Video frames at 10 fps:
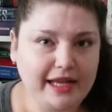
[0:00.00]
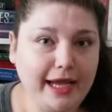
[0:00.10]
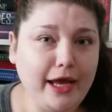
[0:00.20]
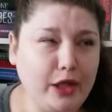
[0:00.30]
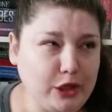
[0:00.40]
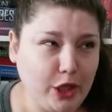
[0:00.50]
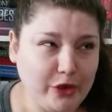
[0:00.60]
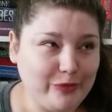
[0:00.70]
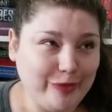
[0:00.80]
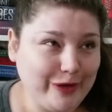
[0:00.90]
like a lot
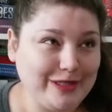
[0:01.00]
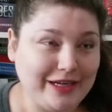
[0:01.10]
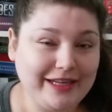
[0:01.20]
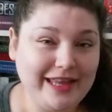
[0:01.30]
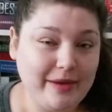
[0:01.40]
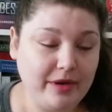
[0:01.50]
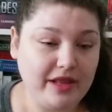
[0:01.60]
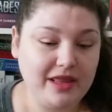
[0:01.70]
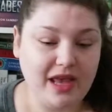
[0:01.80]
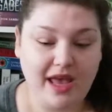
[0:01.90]
of books on it that
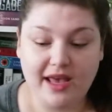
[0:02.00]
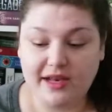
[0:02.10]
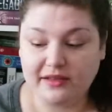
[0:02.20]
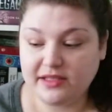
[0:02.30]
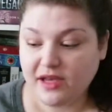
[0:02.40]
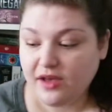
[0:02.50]
month, and